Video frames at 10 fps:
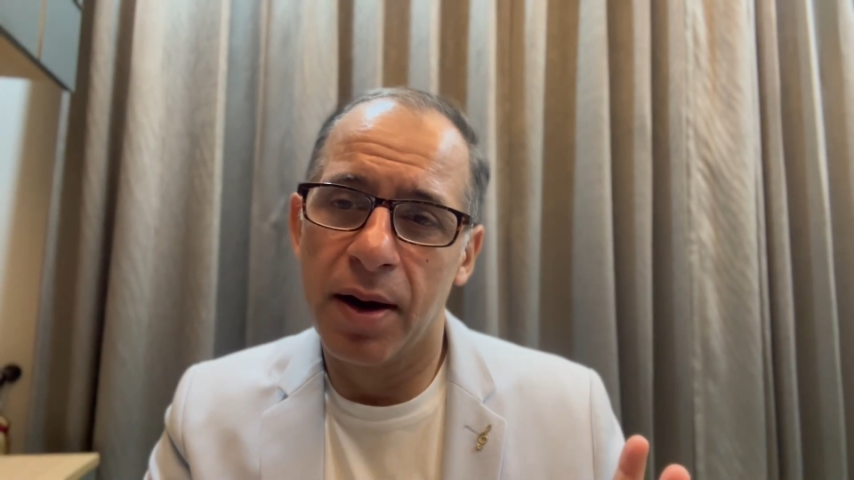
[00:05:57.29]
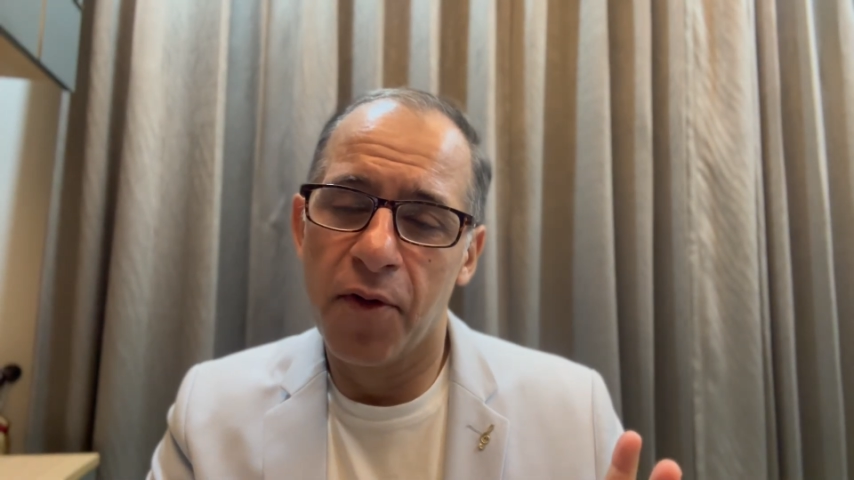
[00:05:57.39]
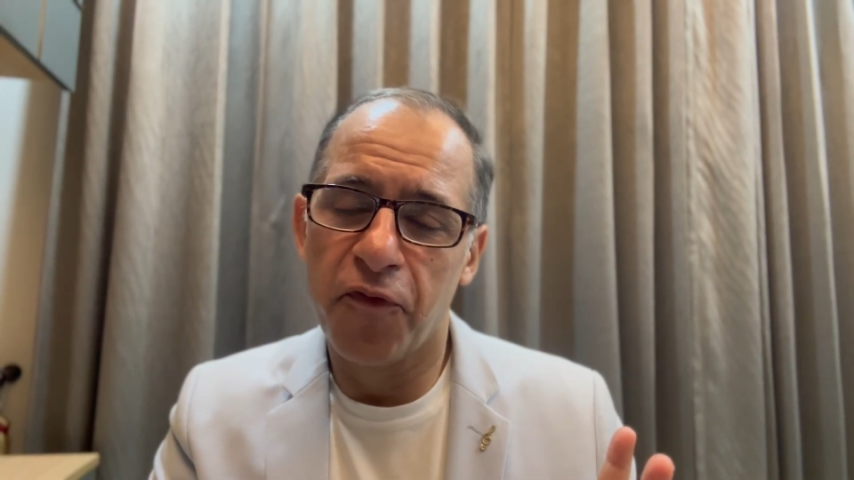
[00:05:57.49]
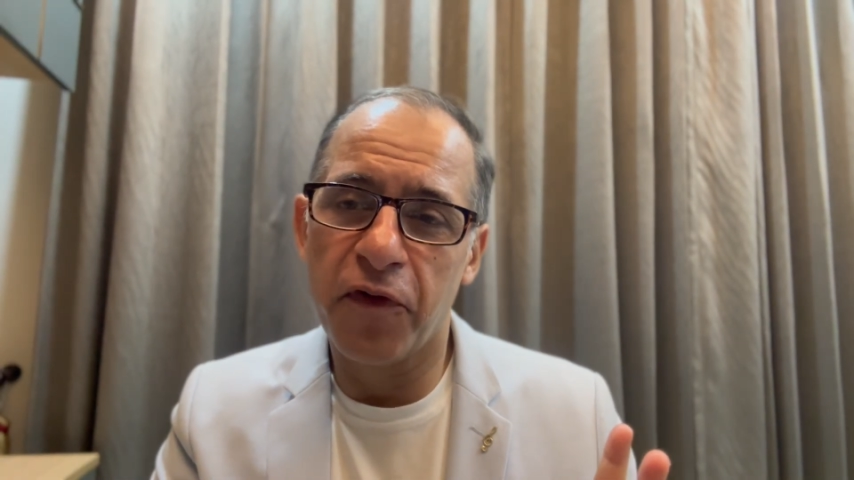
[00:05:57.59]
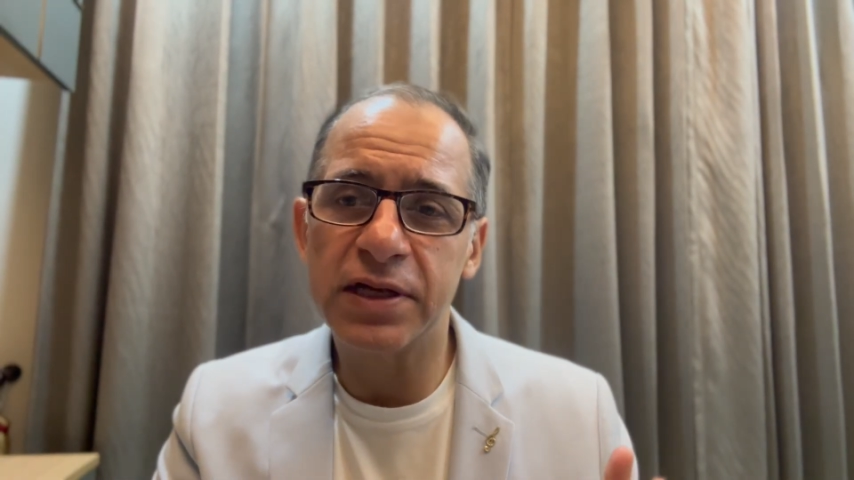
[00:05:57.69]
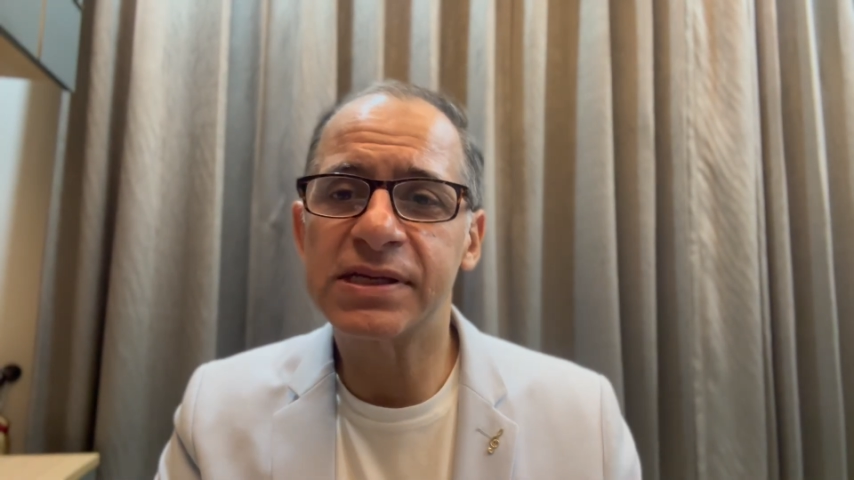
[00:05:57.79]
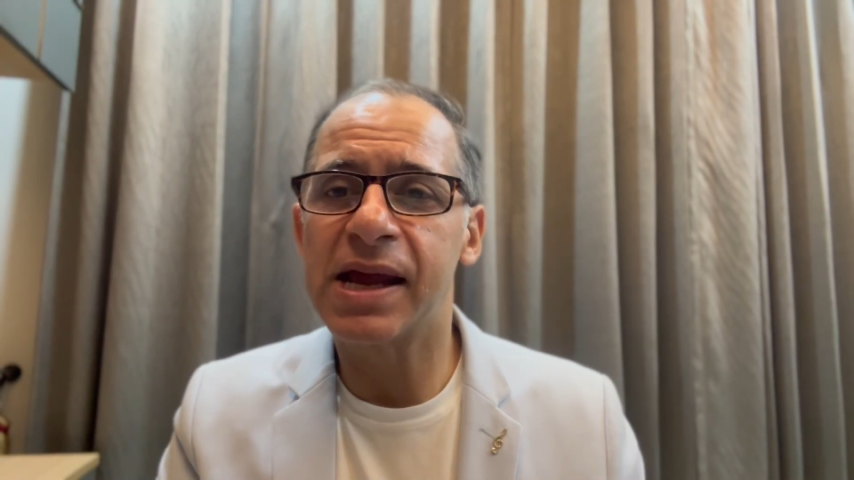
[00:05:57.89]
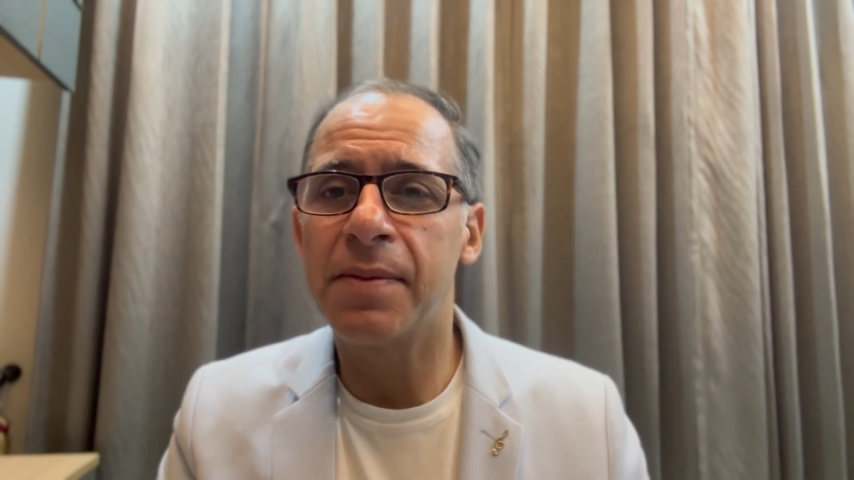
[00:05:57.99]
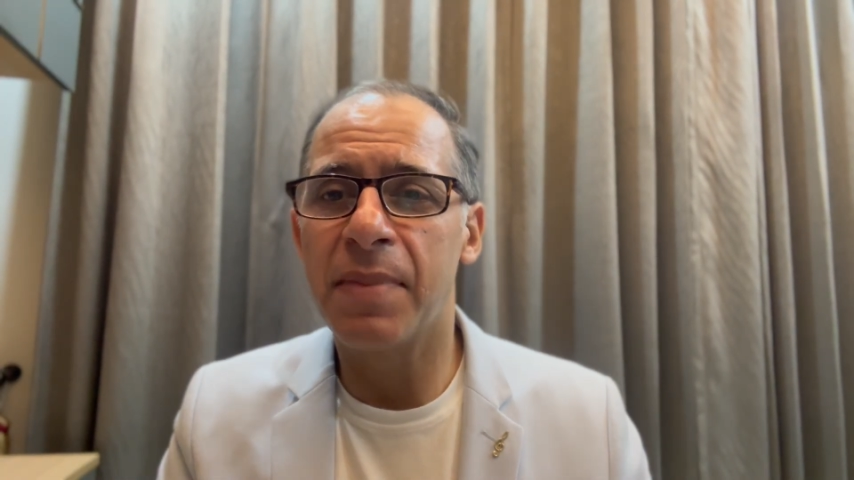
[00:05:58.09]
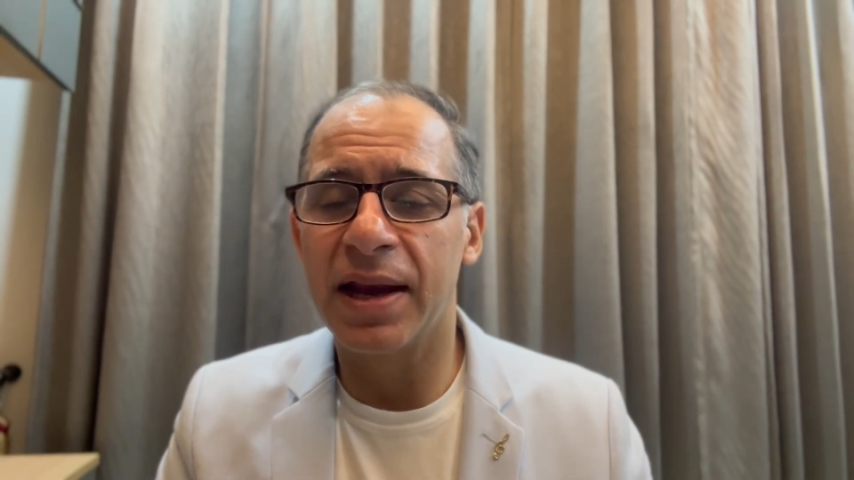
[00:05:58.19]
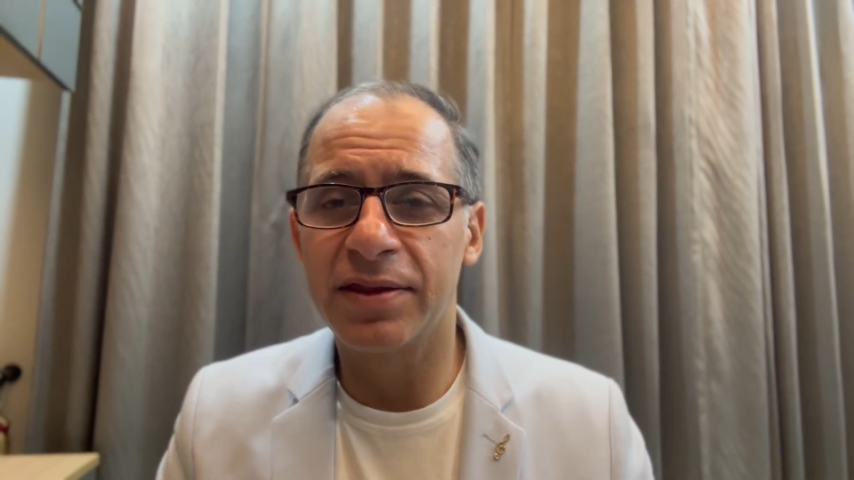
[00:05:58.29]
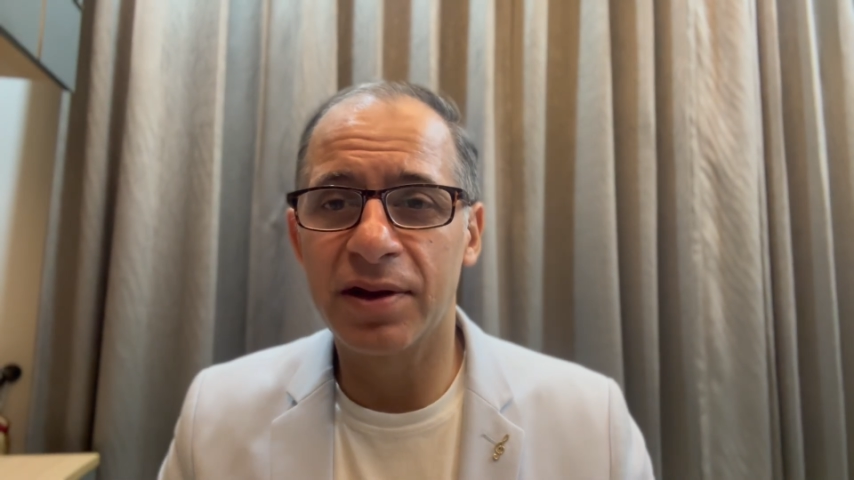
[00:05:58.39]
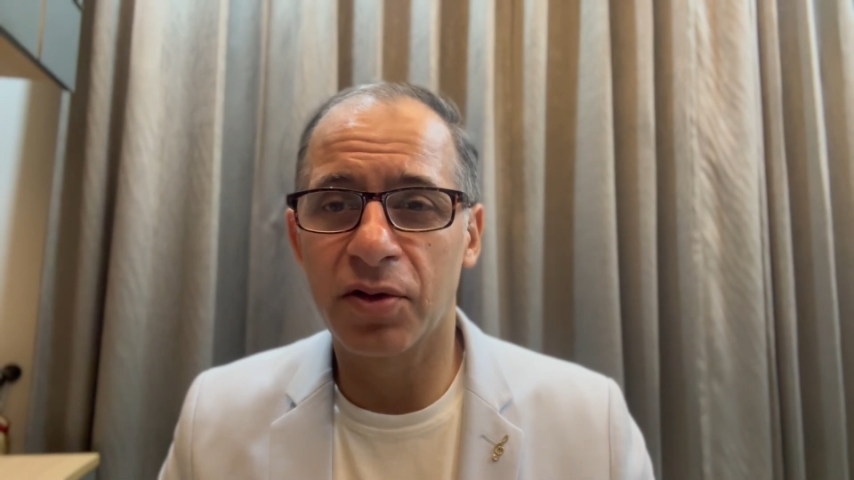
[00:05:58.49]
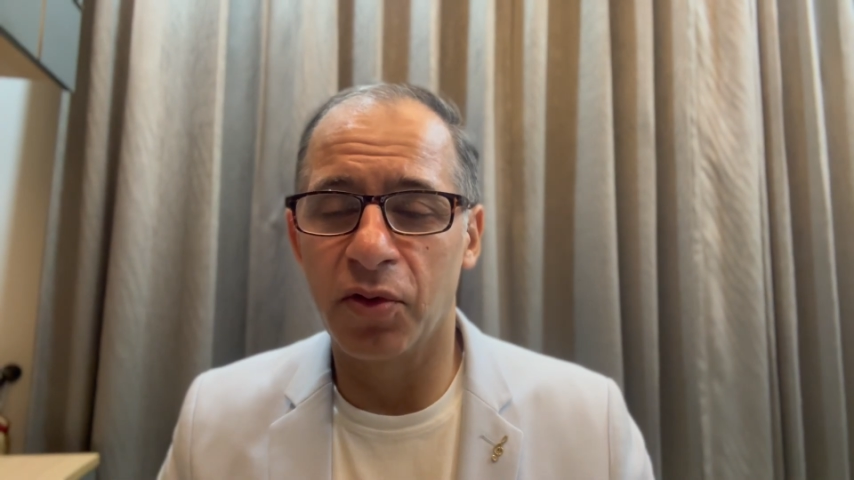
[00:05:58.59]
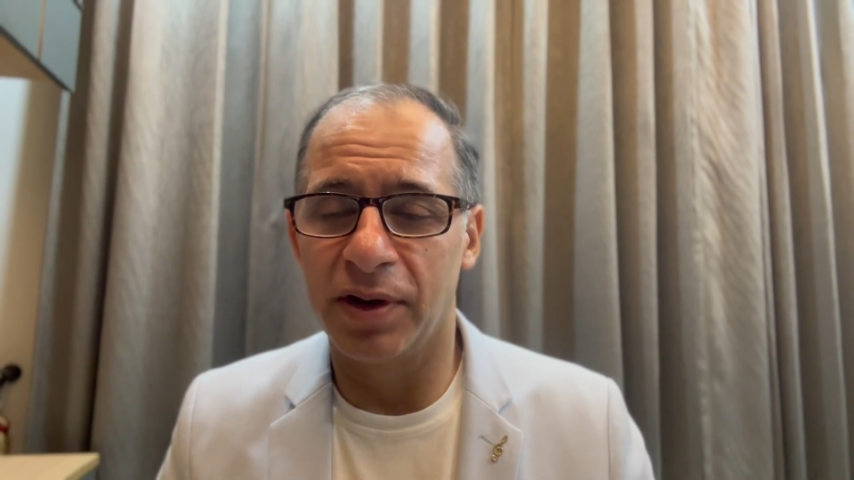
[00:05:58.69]
first time manager
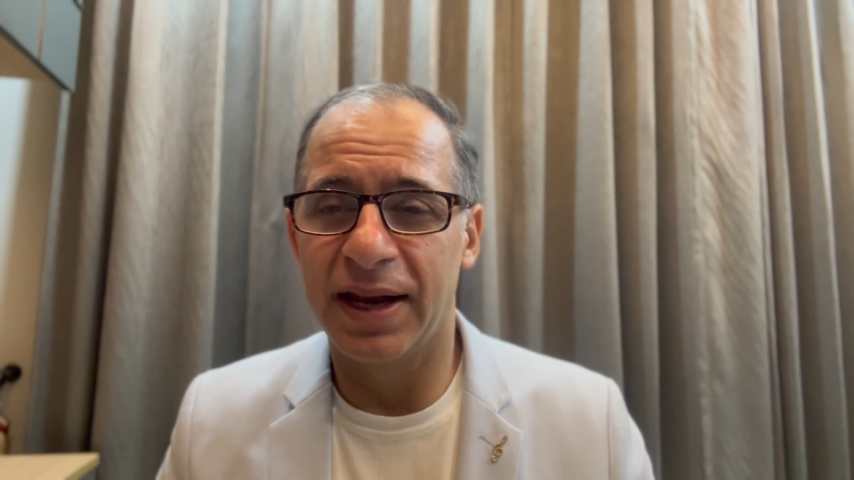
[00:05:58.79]
role,